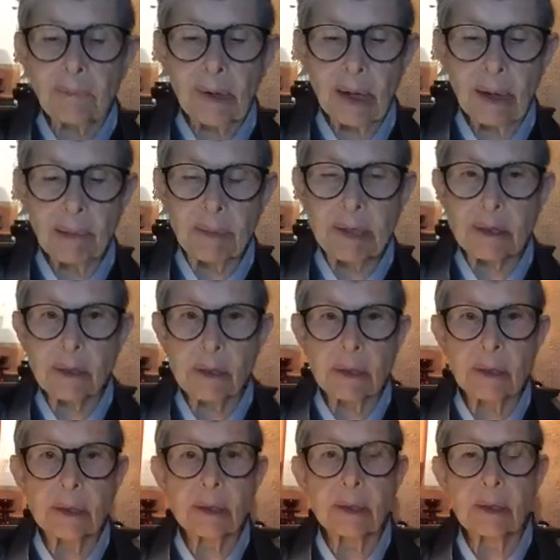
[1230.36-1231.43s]
I
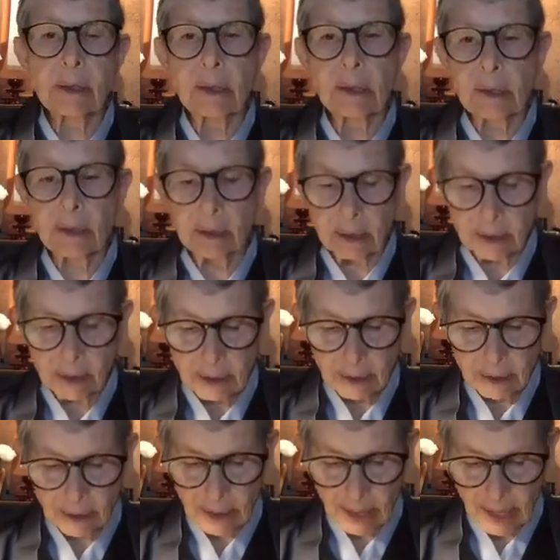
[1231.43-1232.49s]
mentioned the
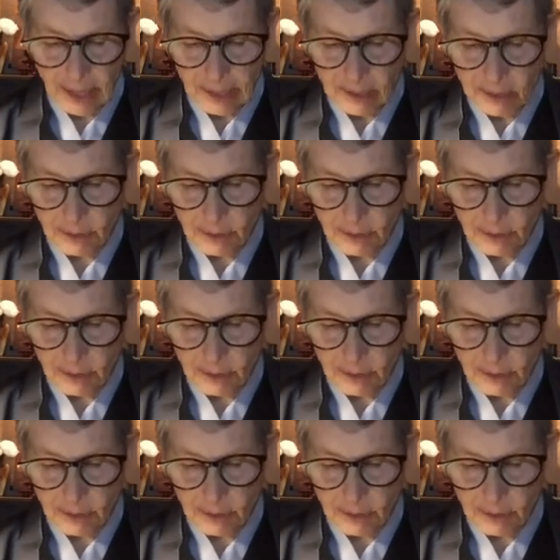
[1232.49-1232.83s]
guy